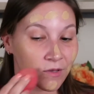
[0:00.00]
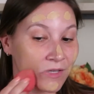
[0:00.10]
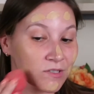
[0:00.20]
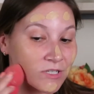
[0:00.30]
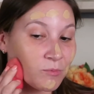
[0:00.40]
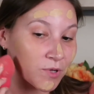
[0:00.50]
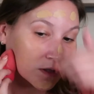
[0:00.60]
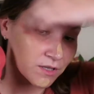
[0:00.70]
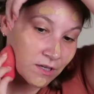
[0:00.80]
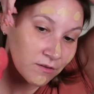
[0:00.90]
it
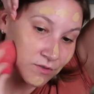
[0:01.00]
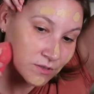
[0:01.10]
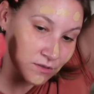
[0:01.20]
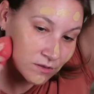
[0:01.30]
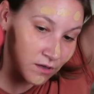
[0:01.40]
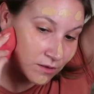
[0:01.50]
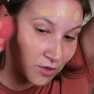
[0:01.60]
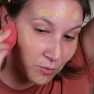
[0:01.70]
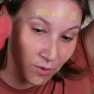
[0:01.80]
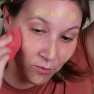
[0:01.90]
typically gives a
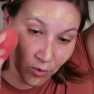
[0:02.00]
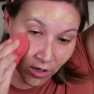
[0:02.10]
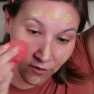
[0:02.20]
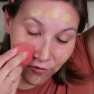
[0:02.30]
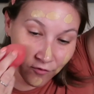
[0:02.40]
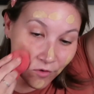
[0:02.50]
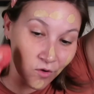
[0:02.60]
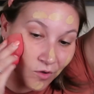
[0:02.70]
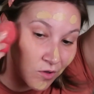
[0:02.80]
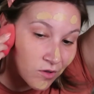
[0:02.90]
little bit more
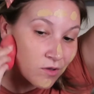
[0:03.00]
full